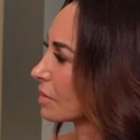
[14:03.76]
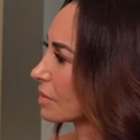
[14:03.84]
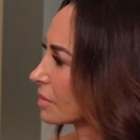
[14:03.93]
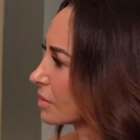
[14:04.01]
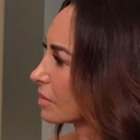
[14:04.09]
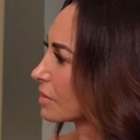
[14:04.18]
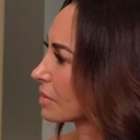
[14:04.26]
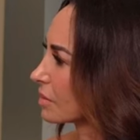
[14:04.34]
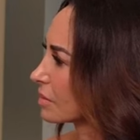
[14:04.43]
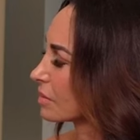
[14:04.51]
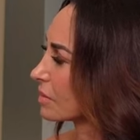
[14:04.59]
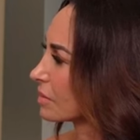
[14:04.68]

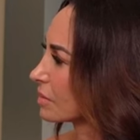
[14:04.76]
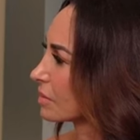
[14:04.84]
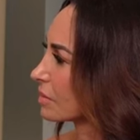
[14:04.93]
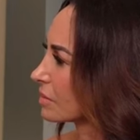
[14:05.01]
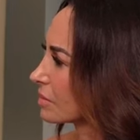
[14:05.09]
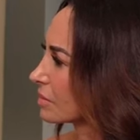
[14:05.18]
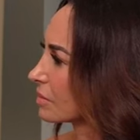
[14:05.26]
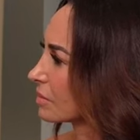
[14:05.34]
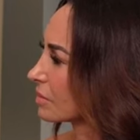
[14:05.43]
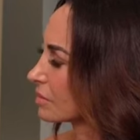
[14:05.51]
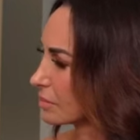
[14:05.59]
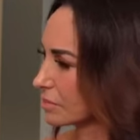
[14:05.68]

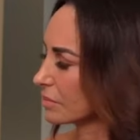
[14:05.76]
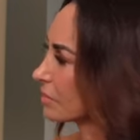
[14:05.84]
The person shown says nothing.